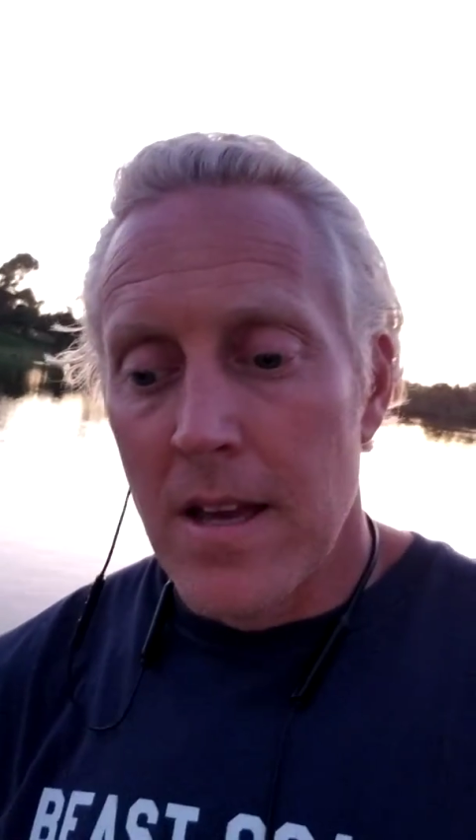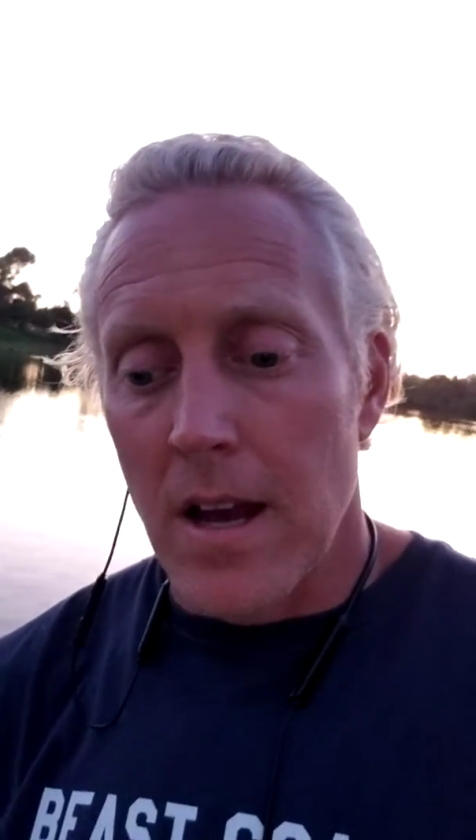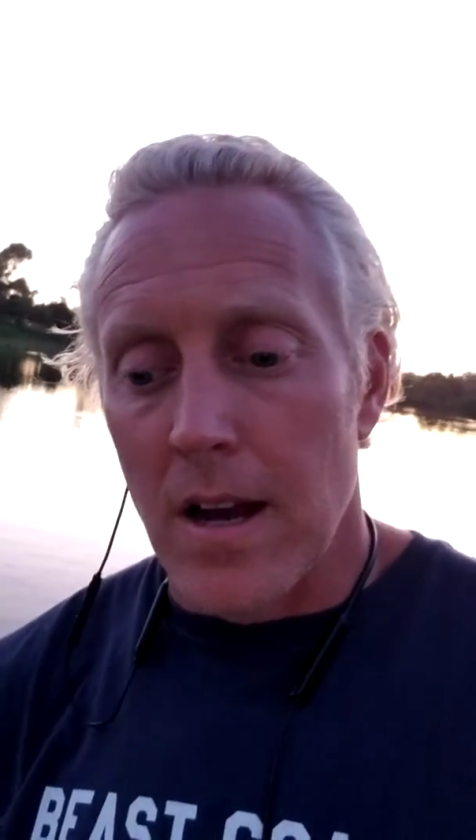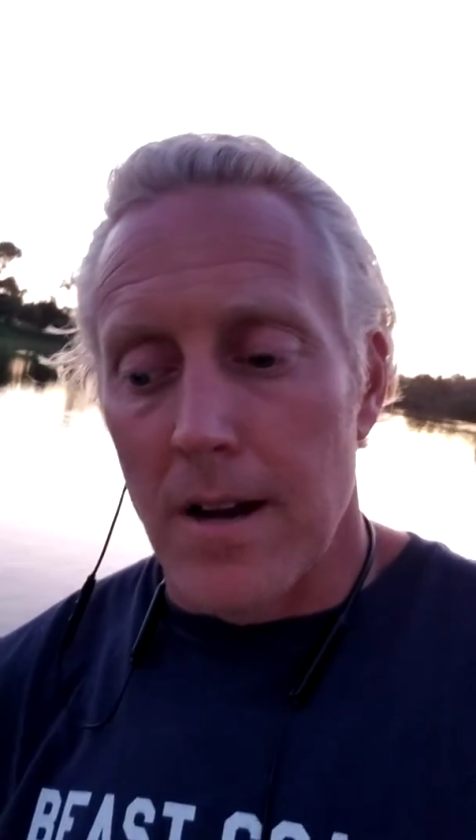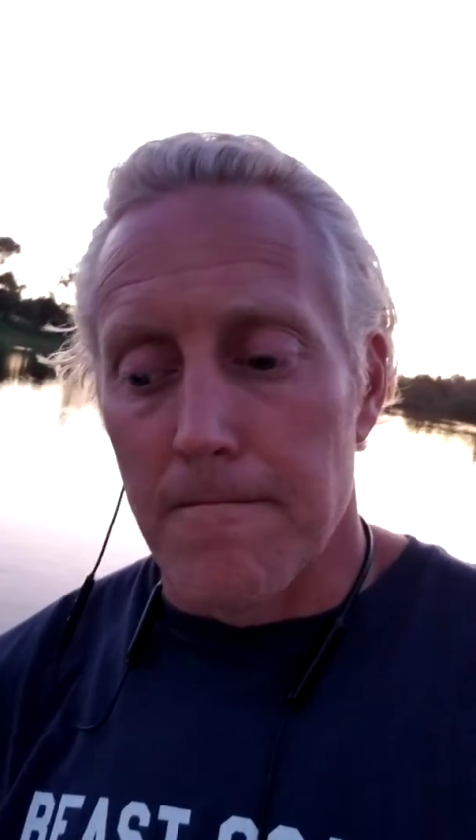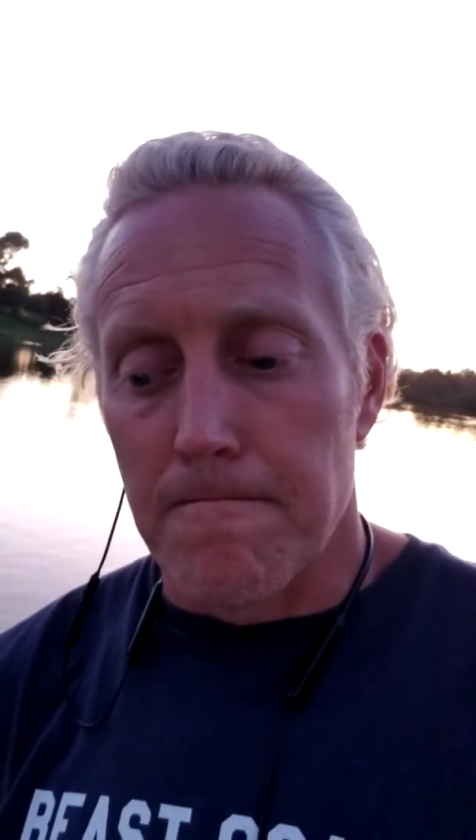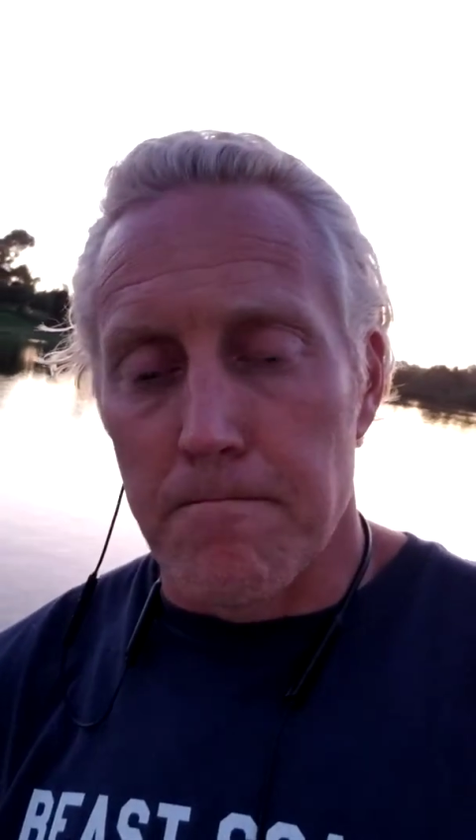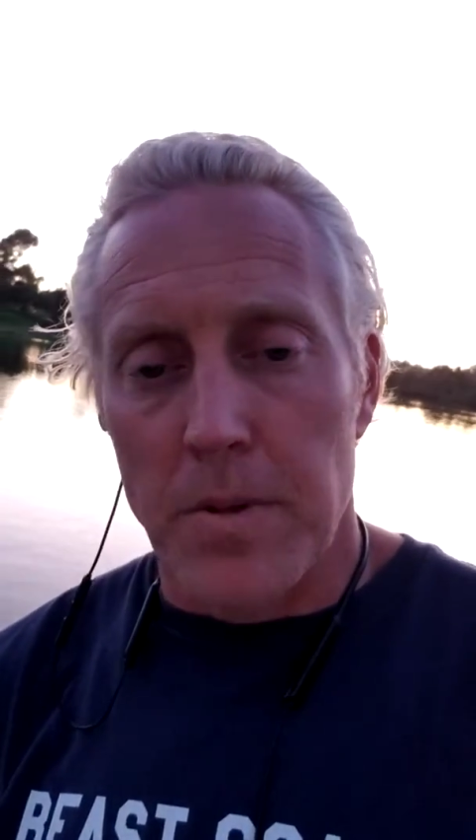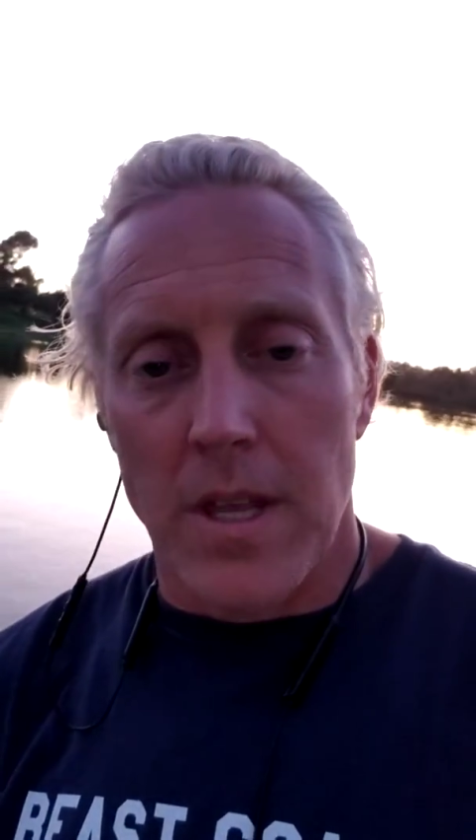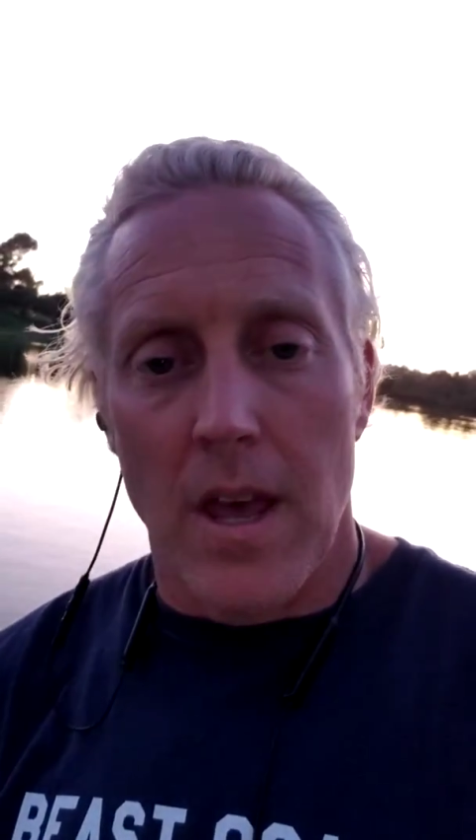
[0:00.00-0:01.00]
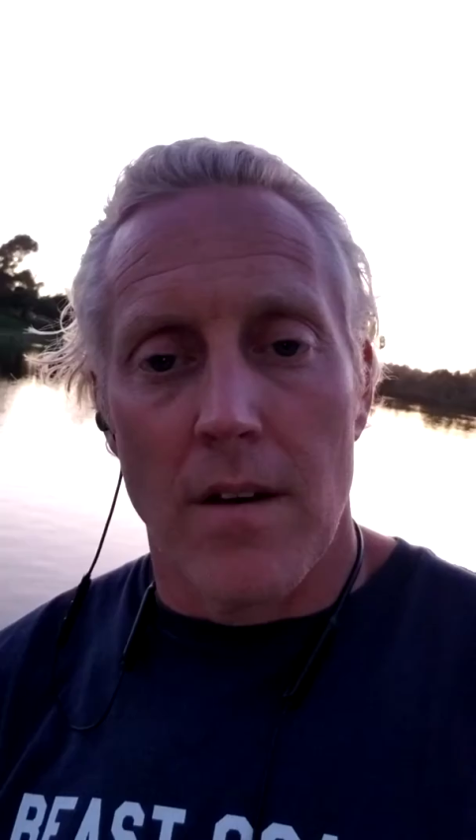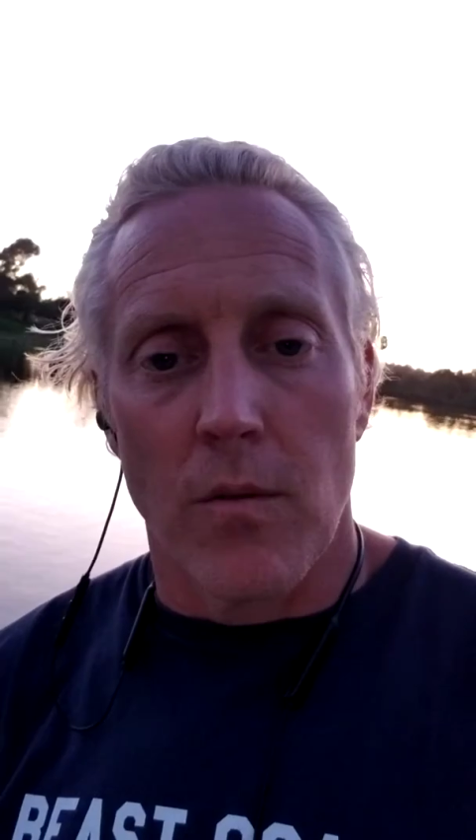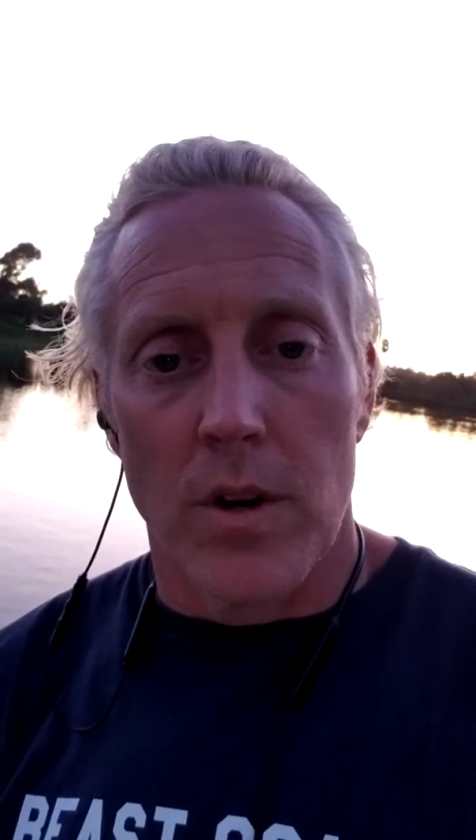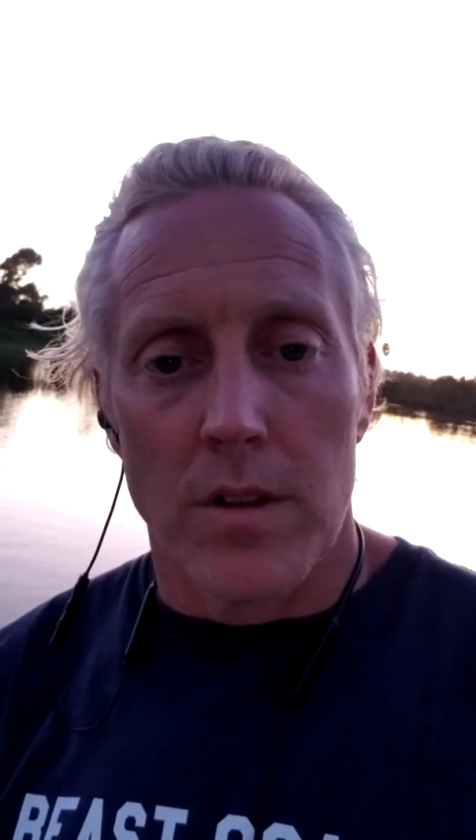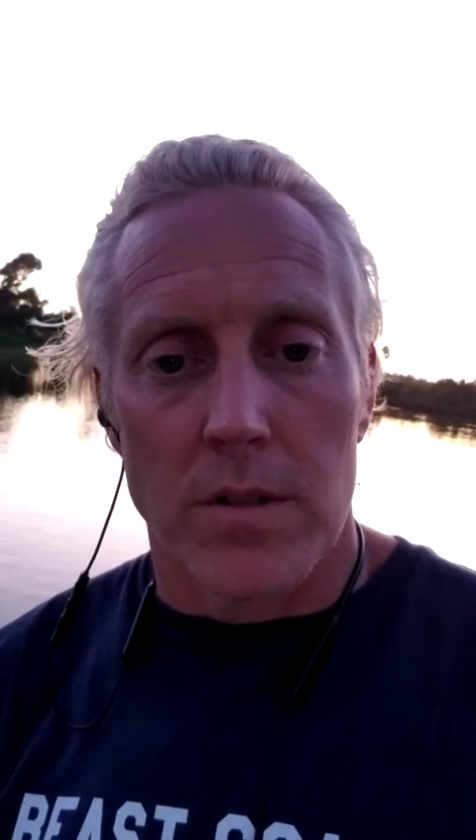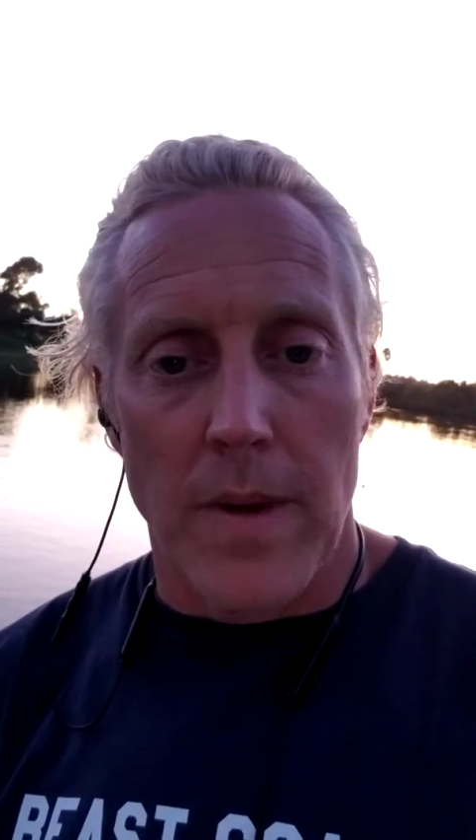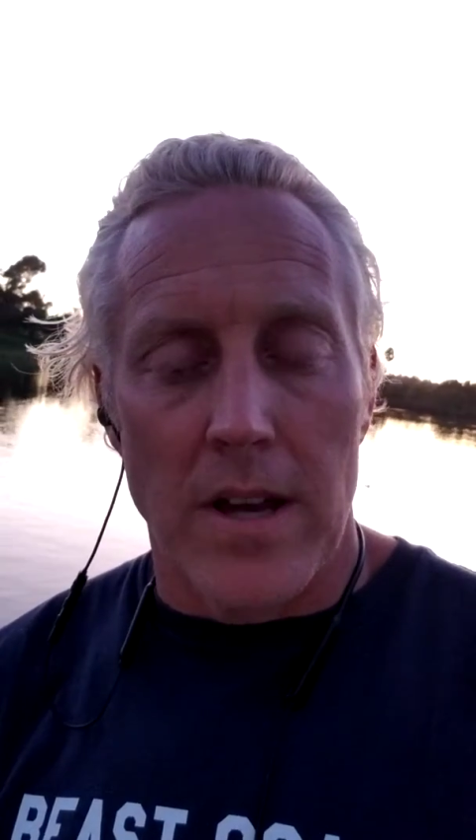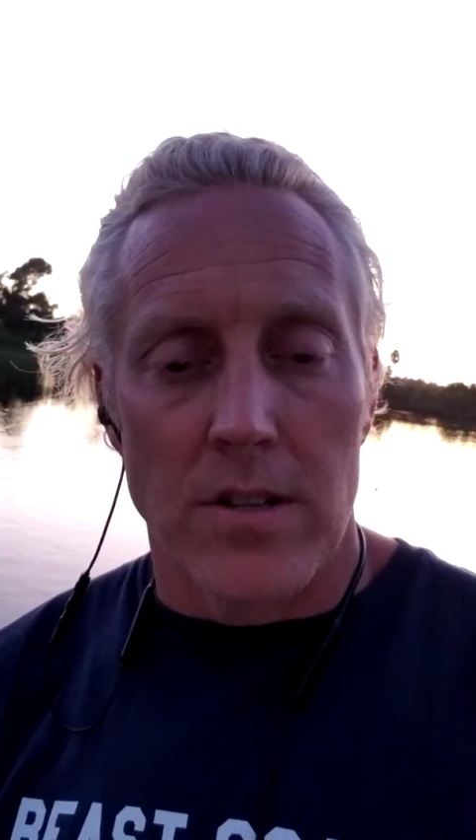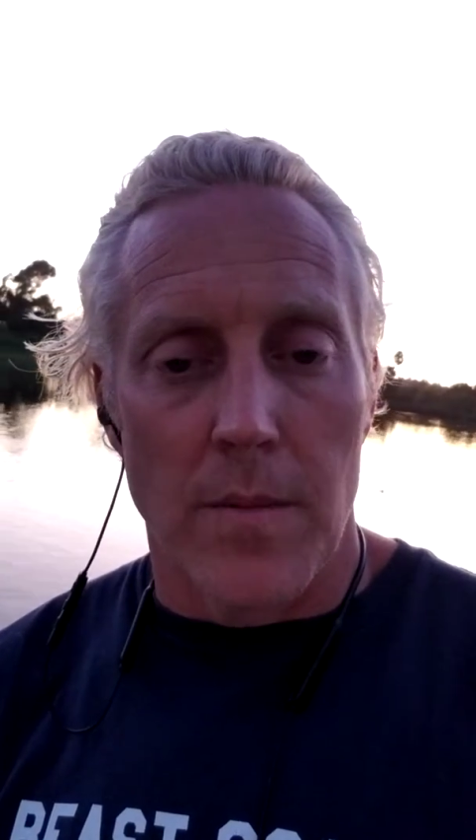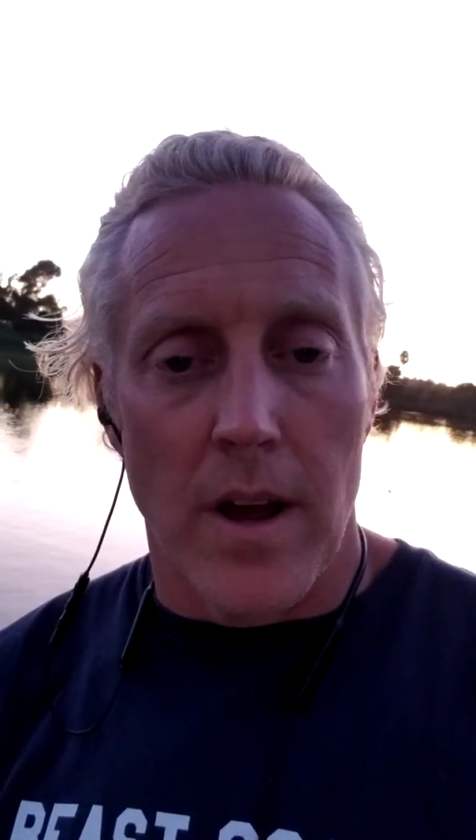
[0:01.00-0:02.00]
Um, but they have one of these
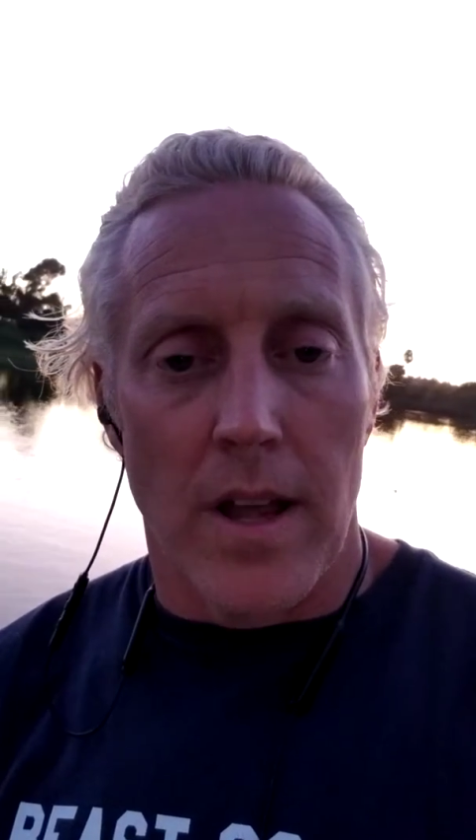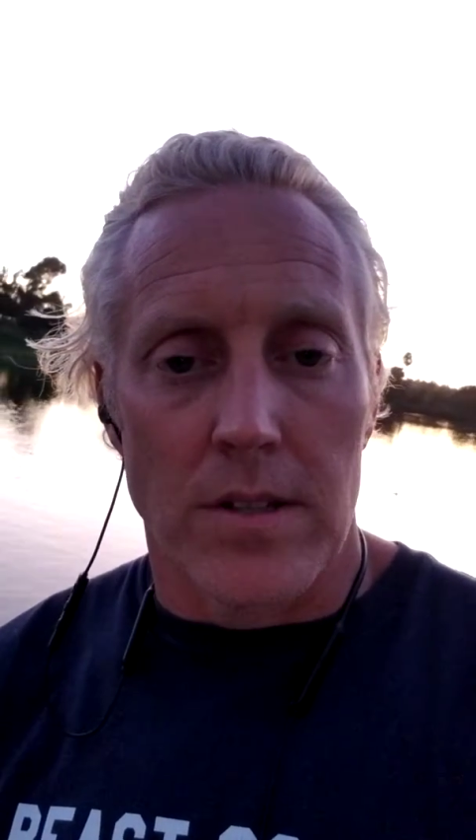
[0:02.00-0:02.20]
masterminds.